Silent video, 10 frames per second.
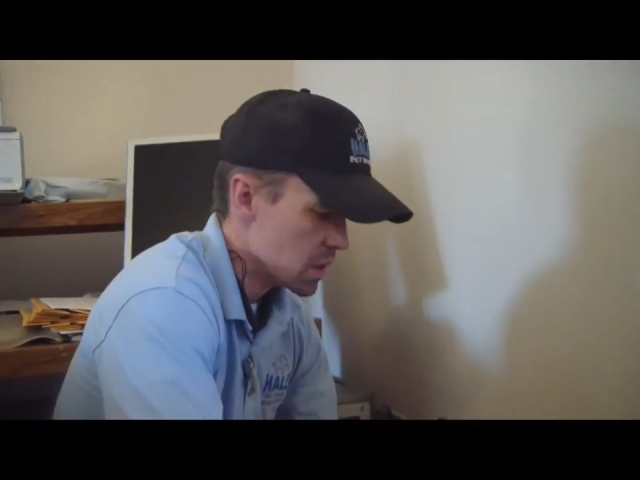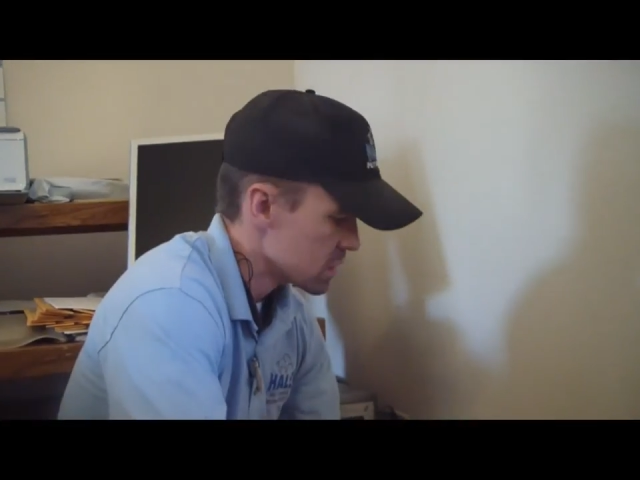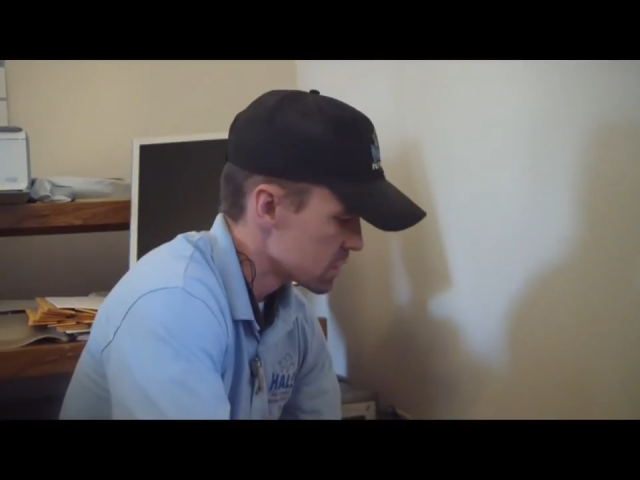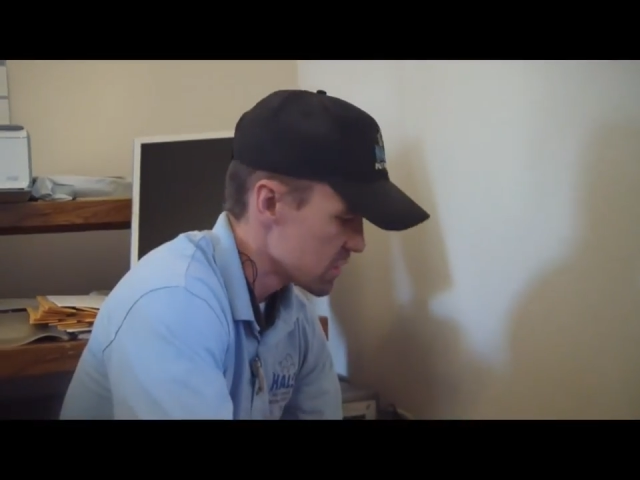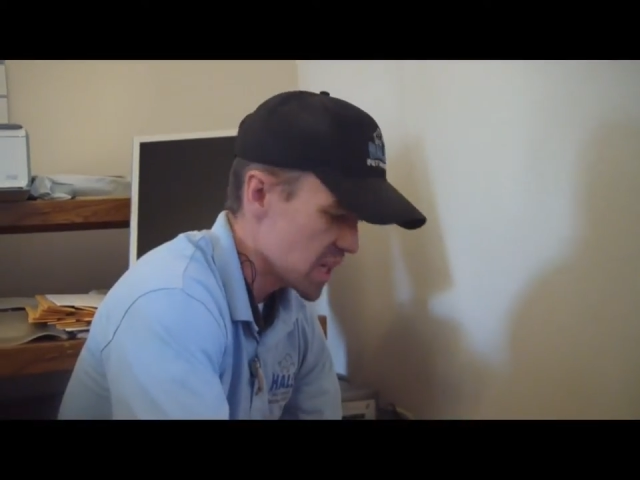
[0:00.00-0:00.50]

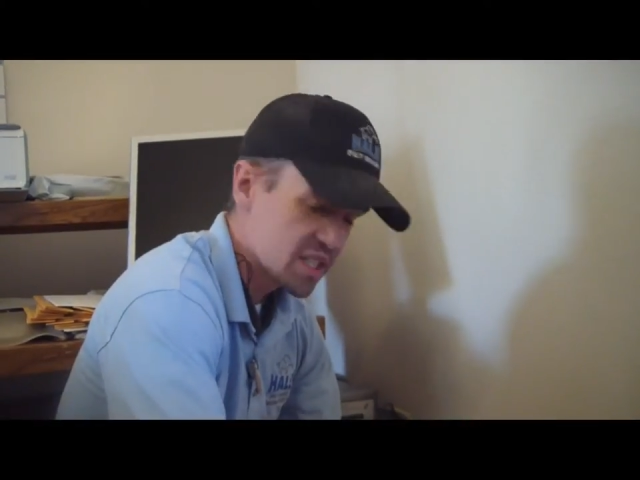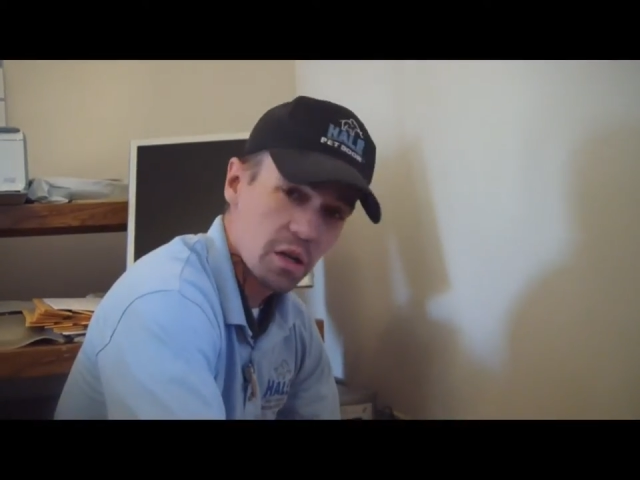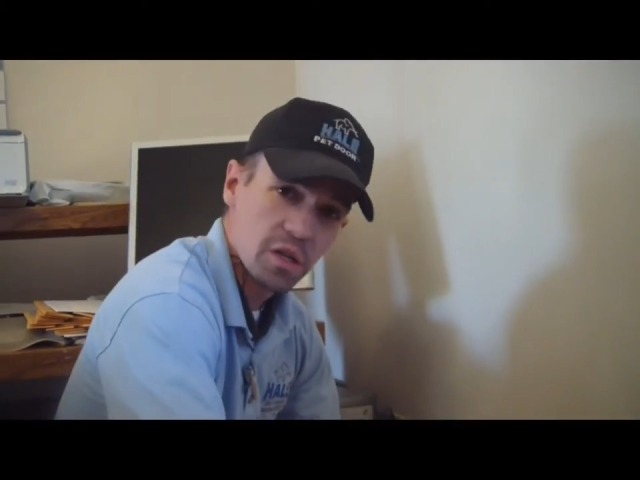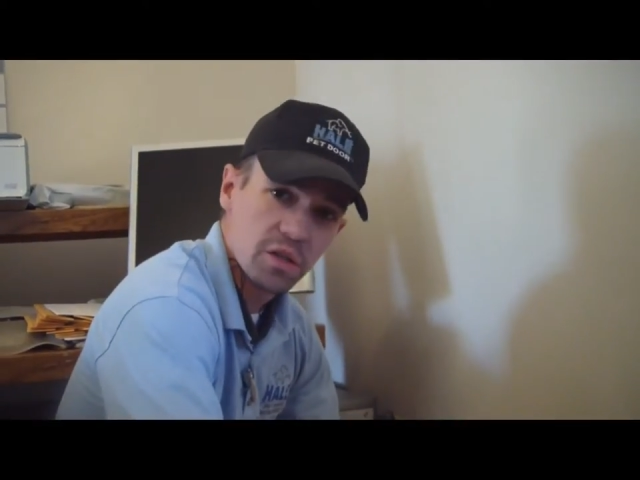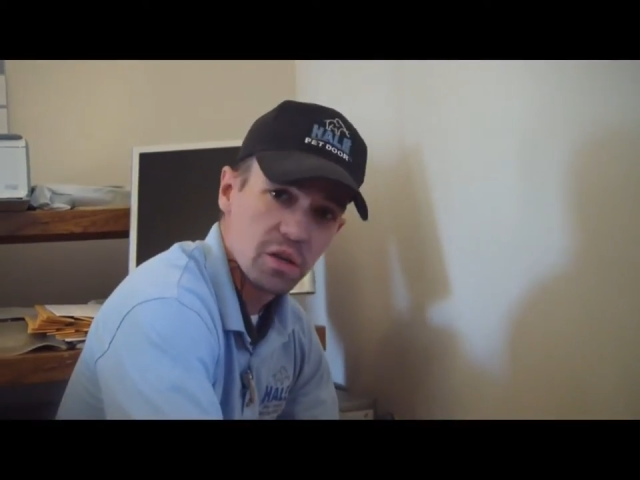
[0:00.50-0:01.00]
So that's
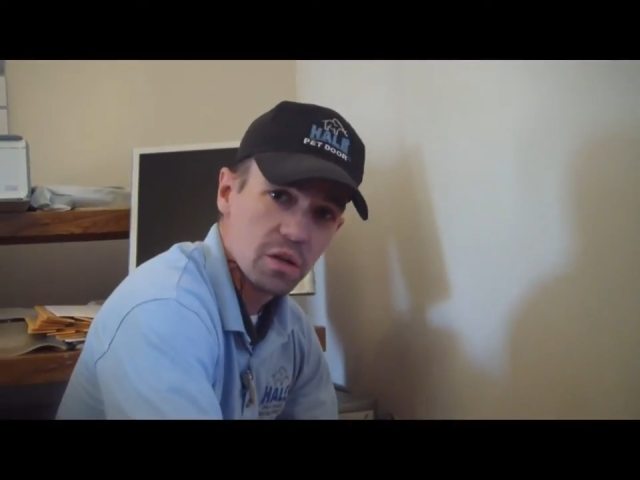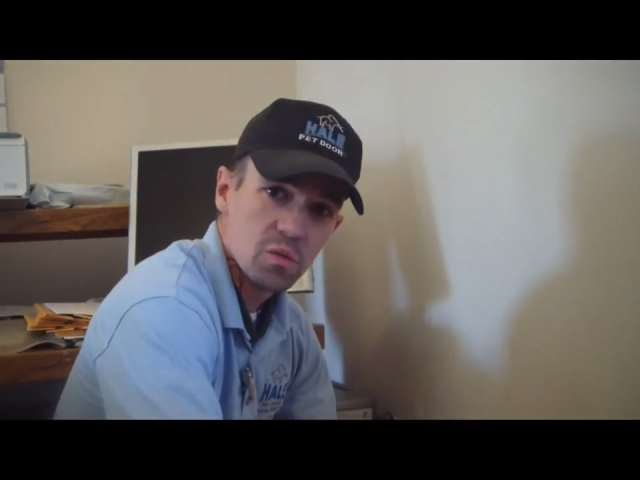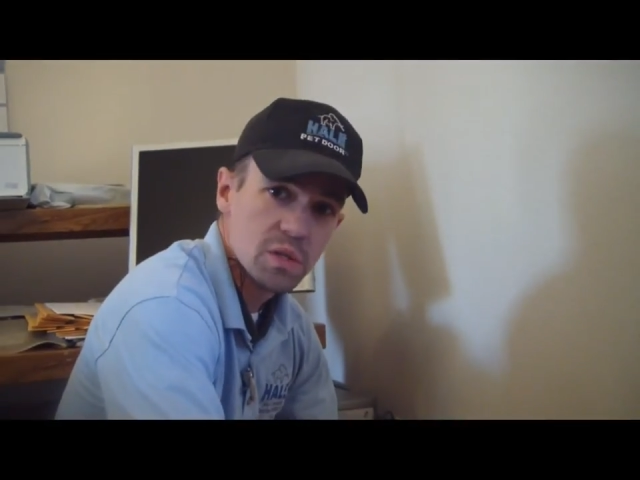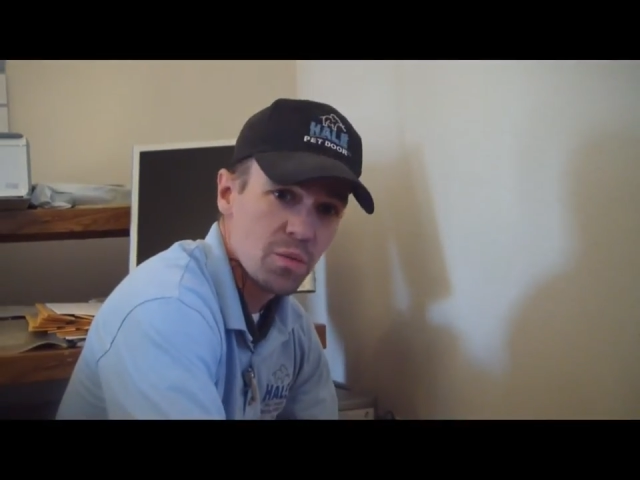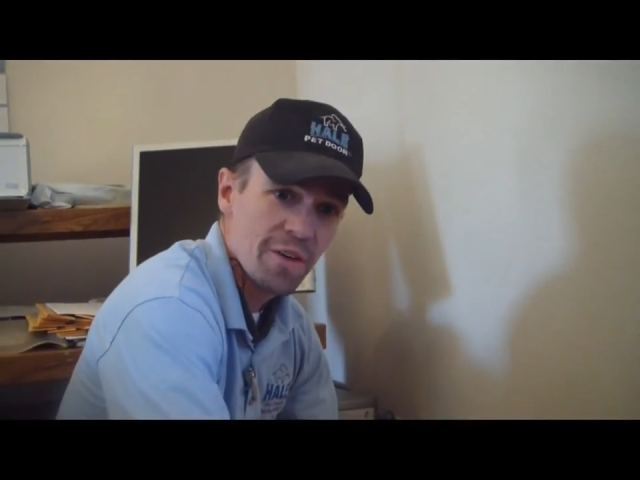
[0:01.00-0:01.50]
all it
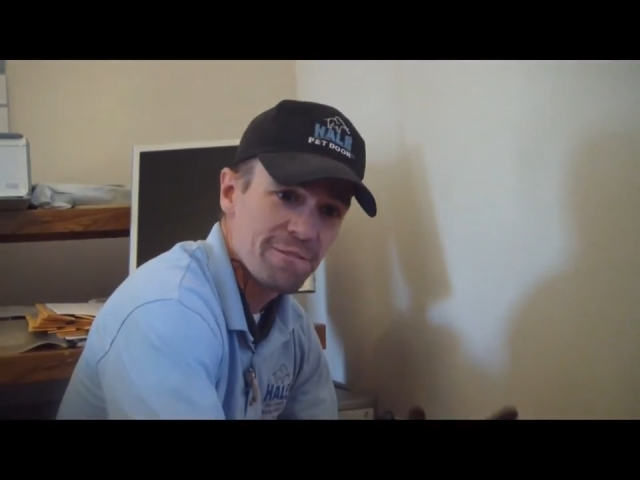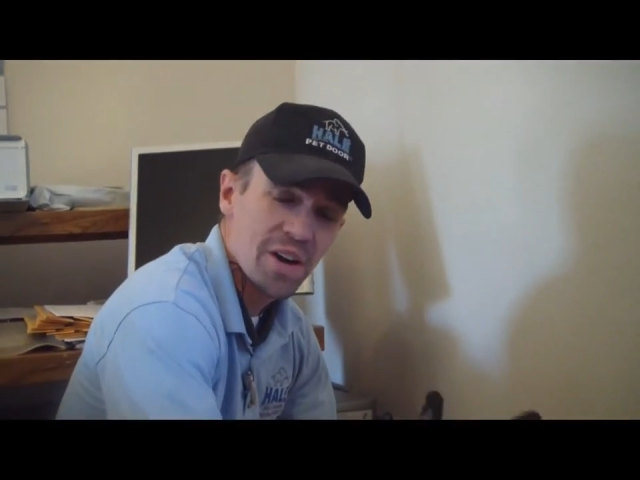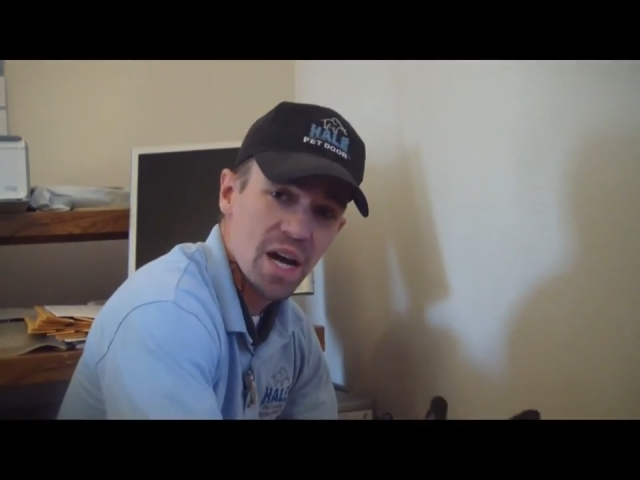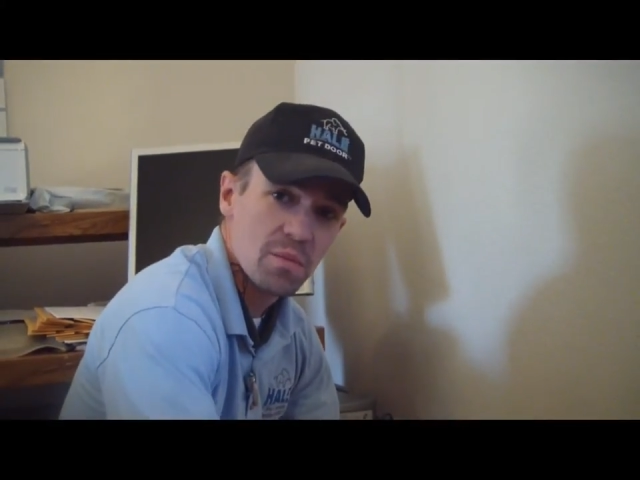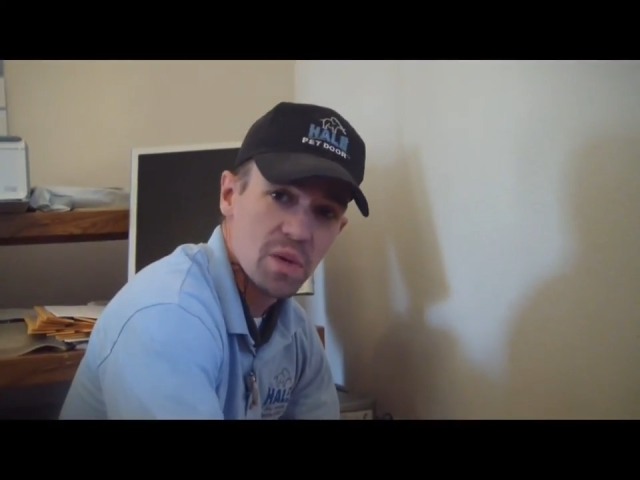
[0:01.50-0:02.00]
took was about
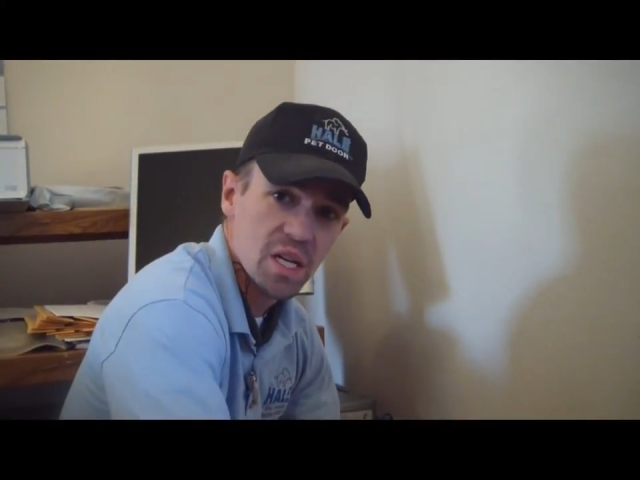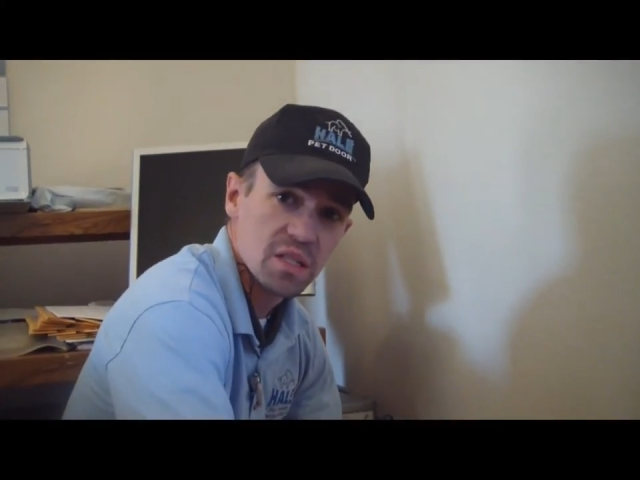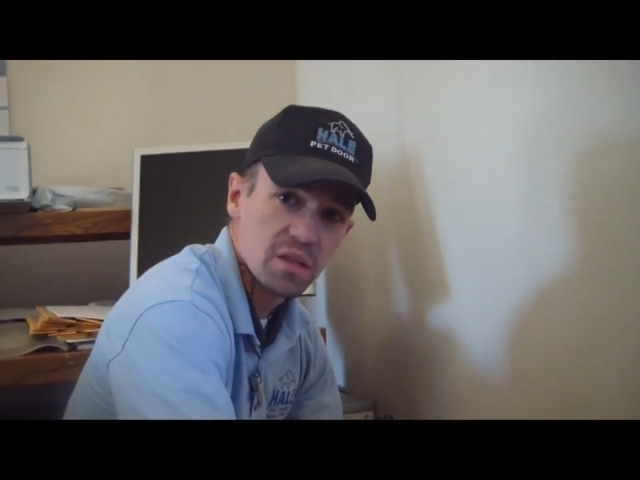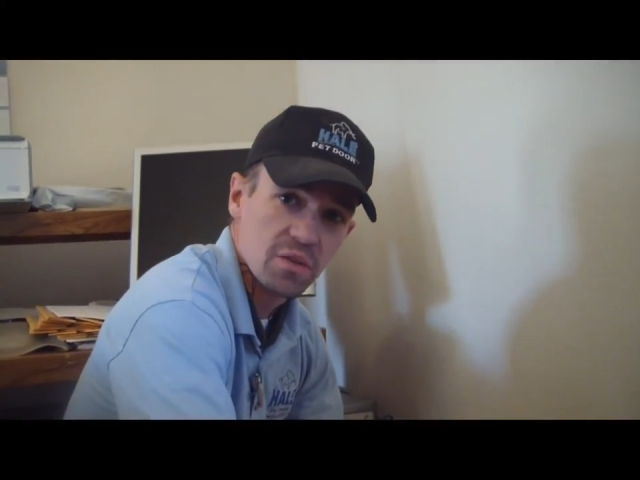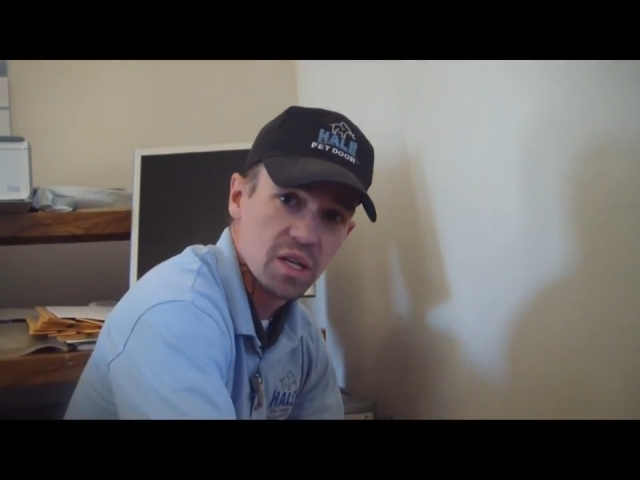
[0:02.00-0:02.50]
five
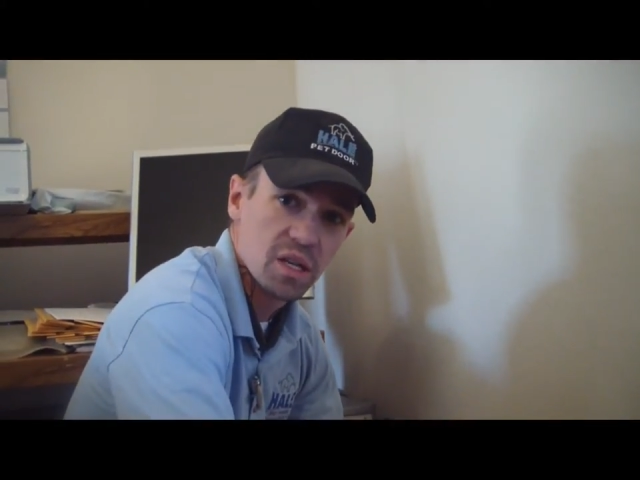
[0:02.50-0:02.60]
minutes of,